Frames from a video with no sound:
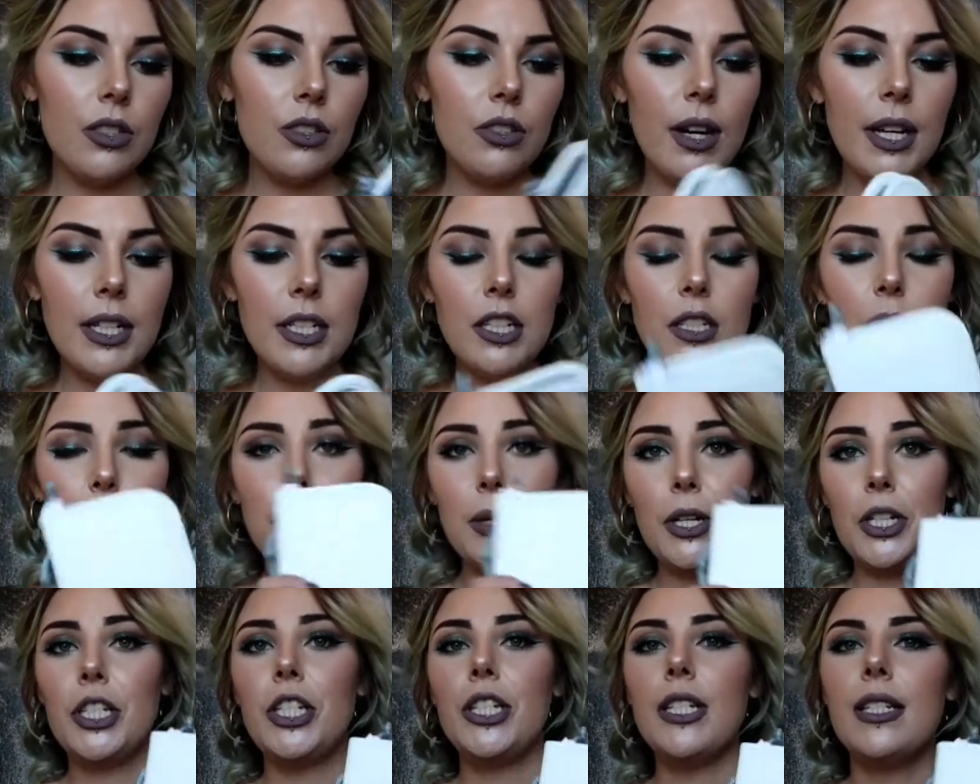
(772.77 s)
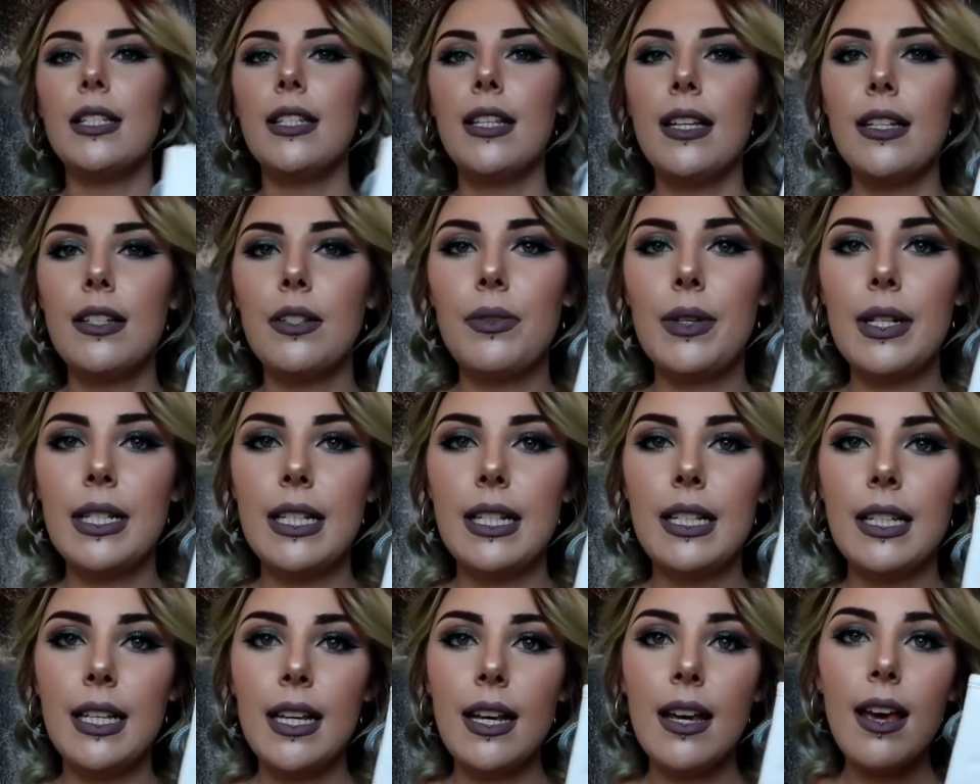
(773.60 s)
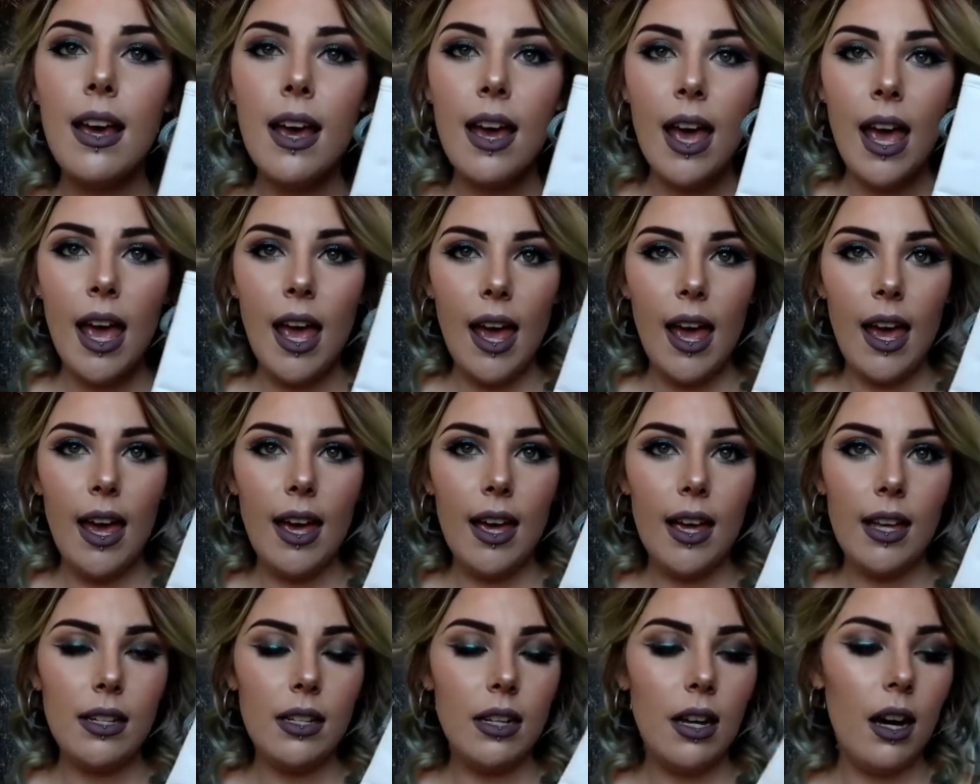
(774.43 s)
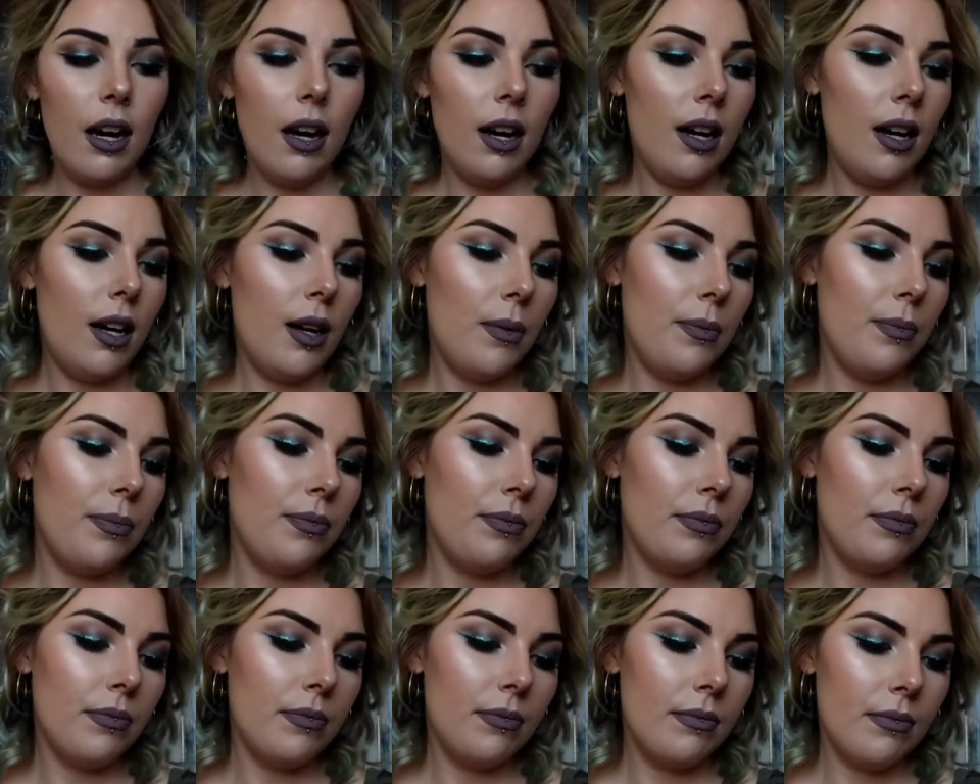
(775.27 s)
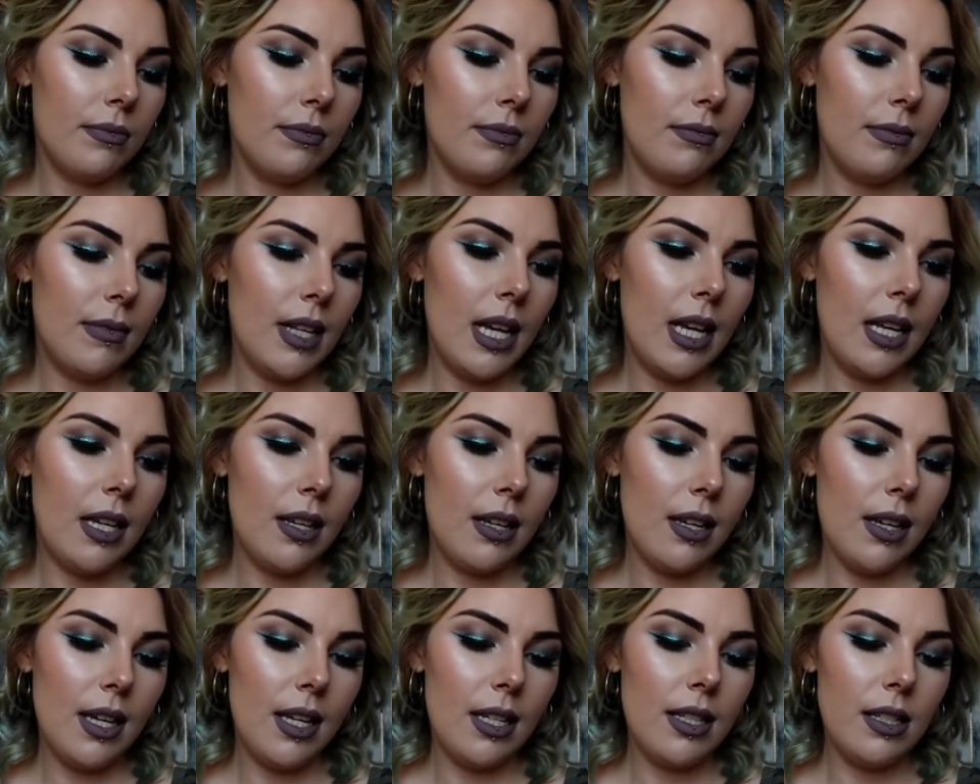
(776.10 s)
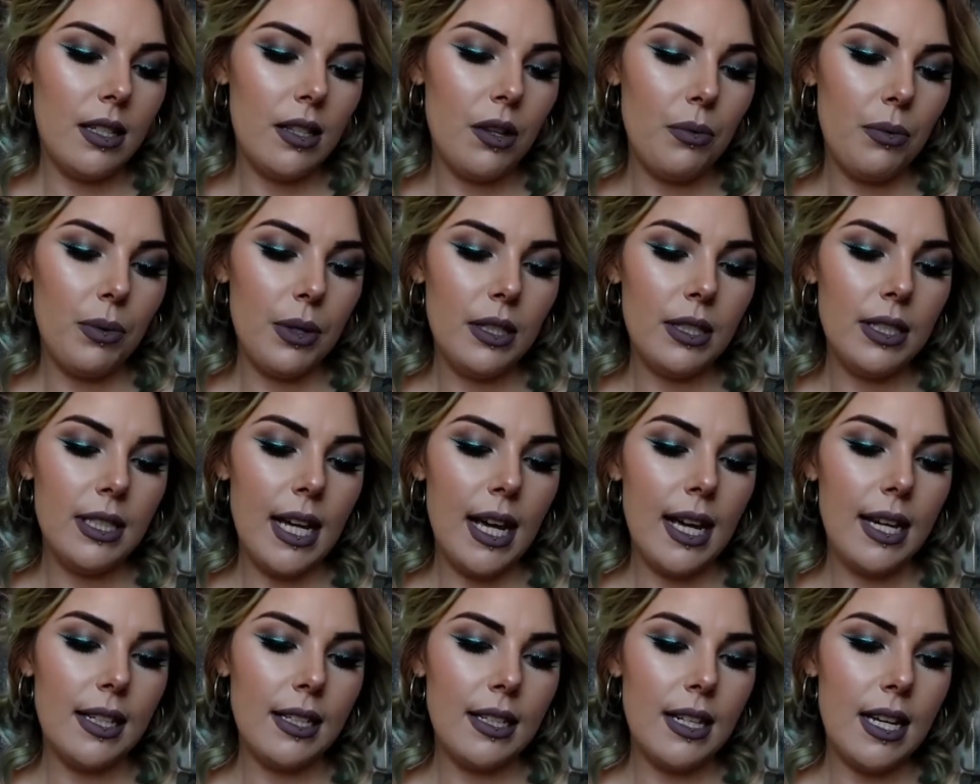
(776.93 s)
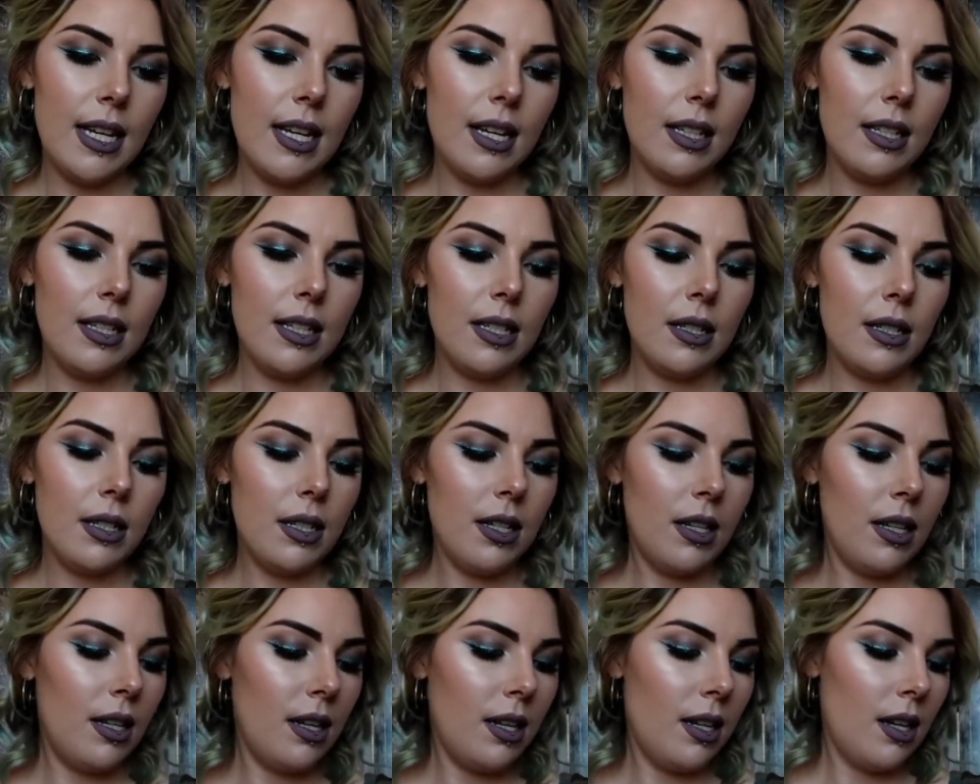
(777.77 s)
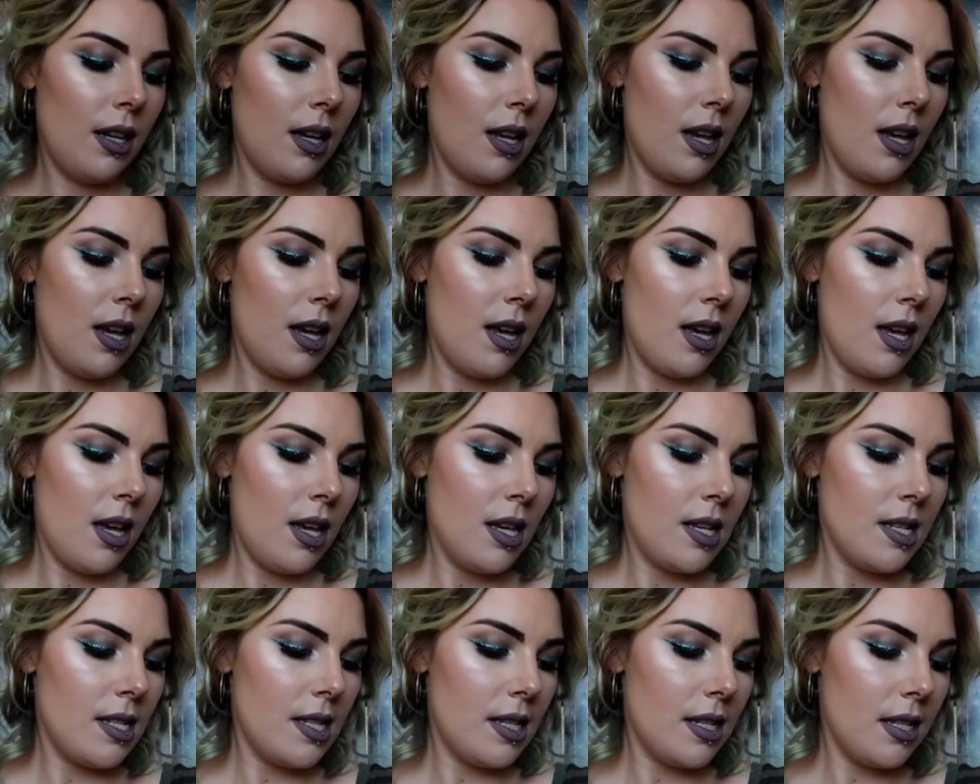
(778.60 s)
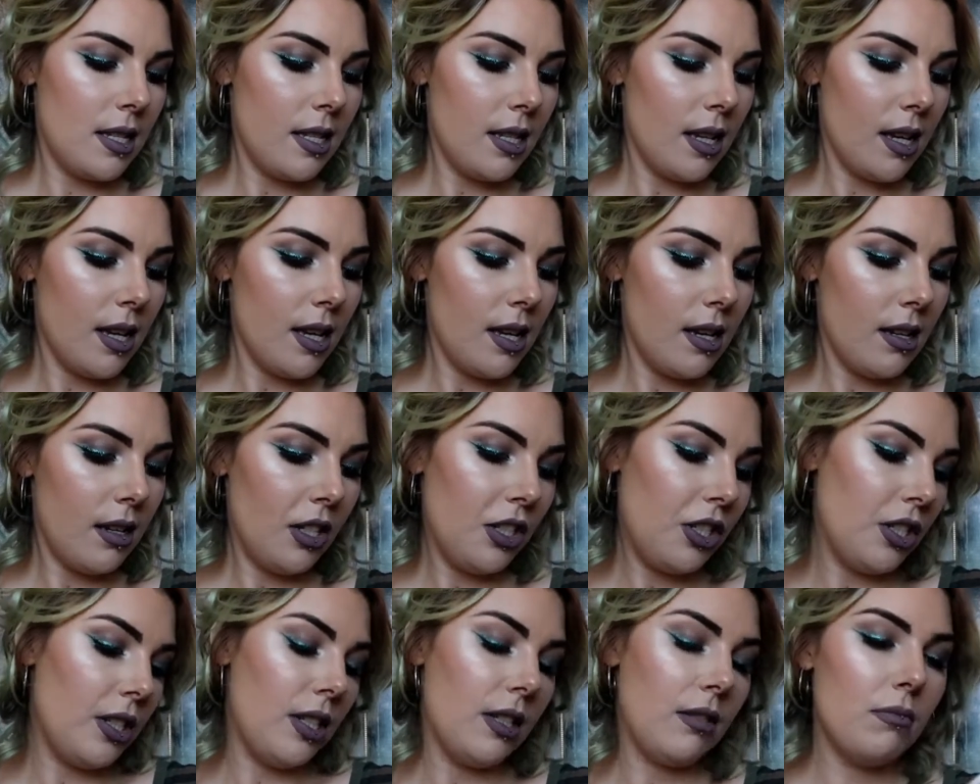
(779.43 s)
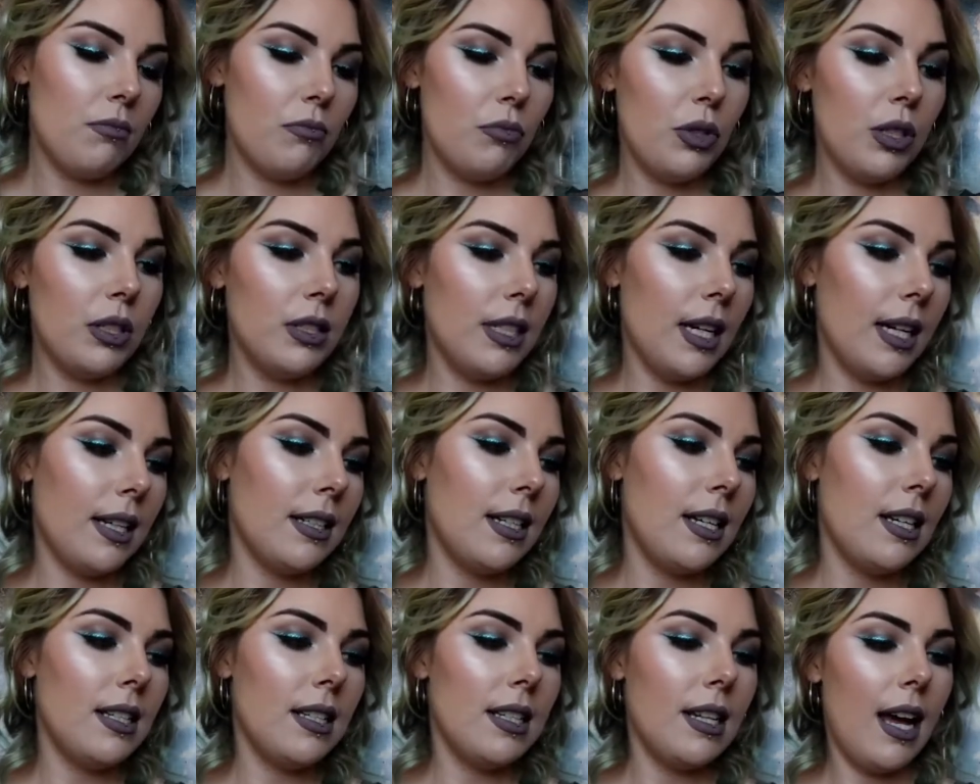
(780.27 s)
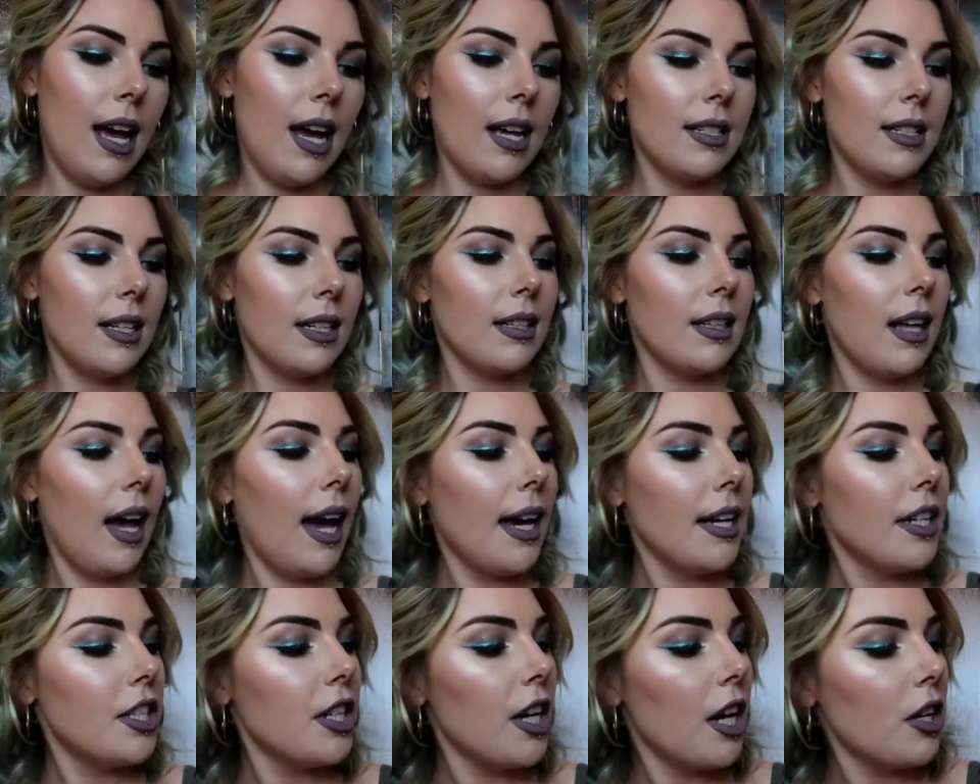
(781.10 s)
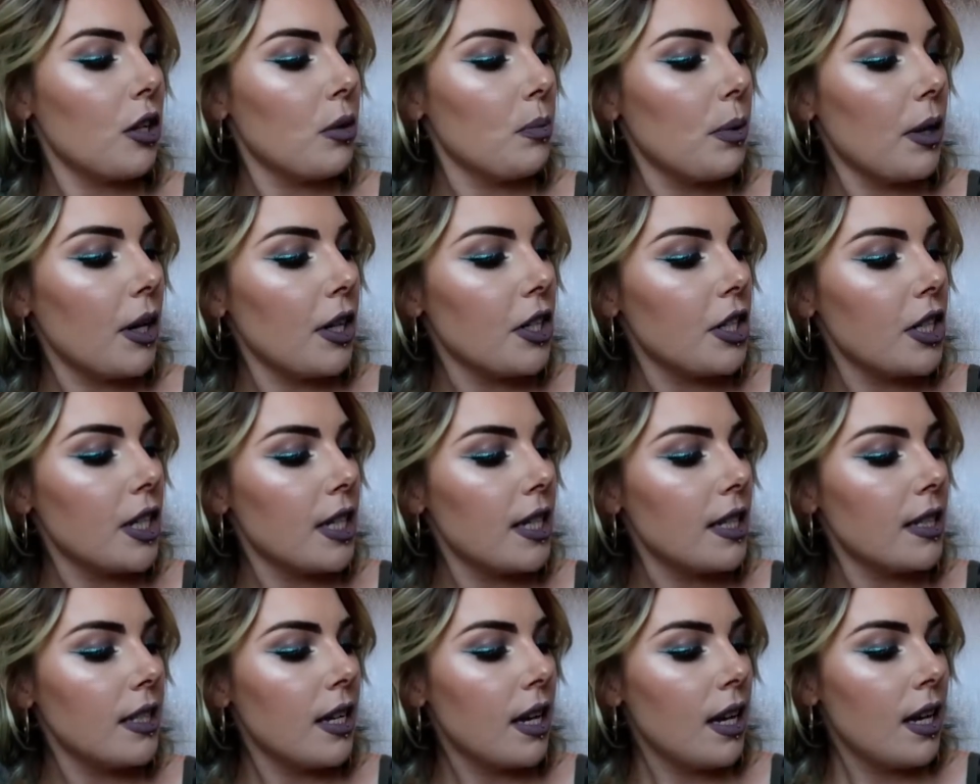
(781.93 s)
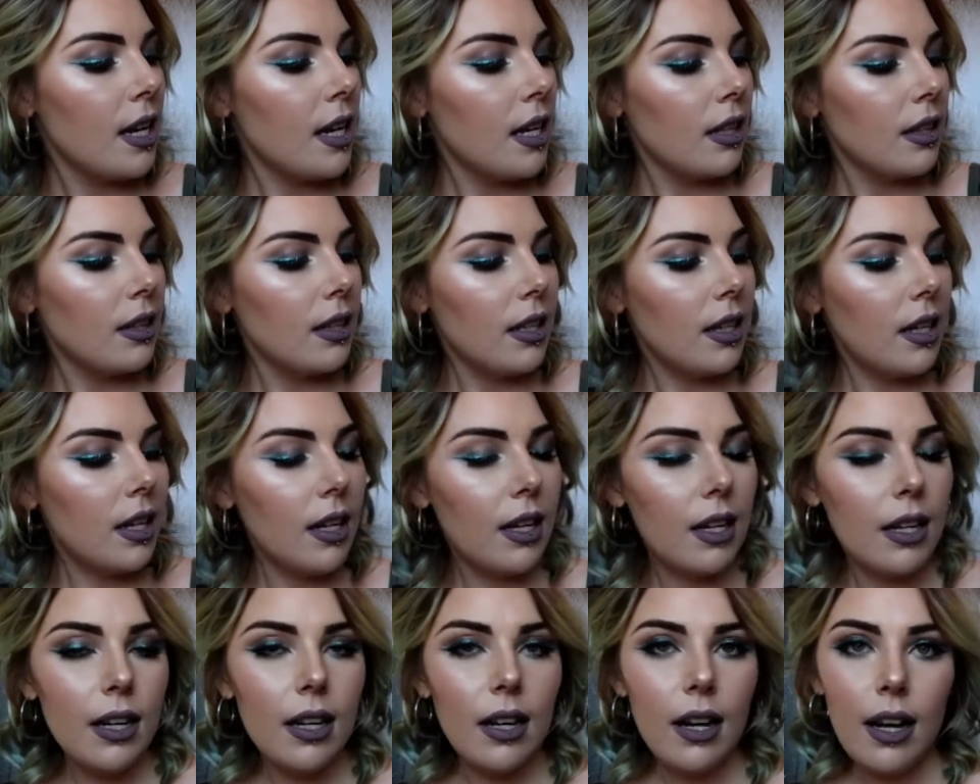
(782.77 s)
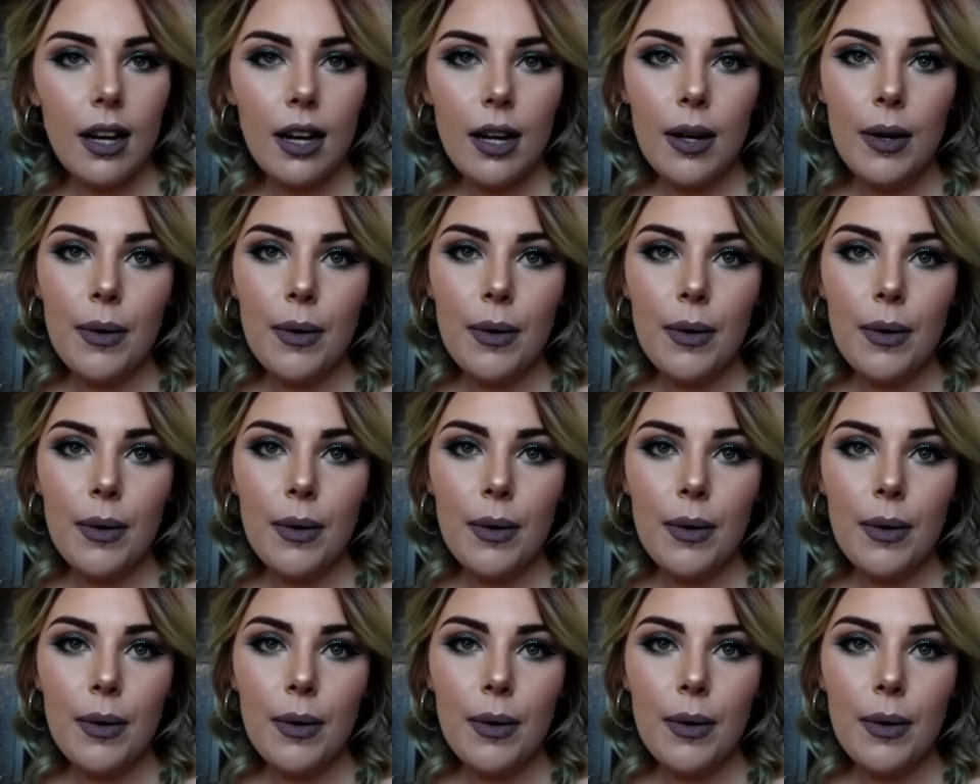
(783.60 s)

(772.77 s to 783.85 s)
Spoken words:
So I just purchased this recently, and it's the Real Techniques. Let's see, it's just Real Techniques, and it has like the eyeshadow brushes, the